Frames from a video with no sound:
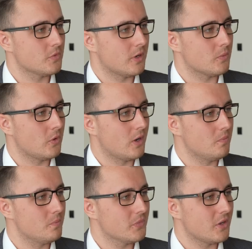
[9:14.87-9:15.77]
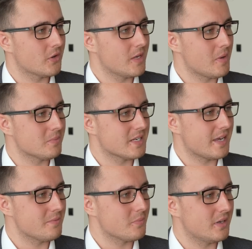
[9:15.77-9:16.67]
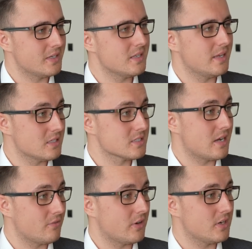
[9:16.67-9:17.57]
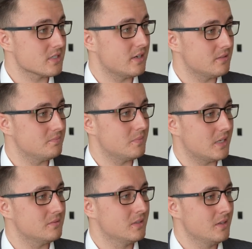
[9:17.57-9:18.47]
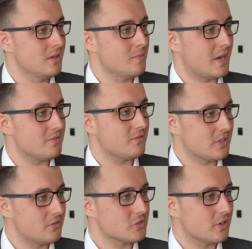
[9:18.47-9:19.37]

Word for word: All right, well, I'll keep up to date, but it, it does sound very exciting. Yeah, Matt, yeah. Matt, thank you for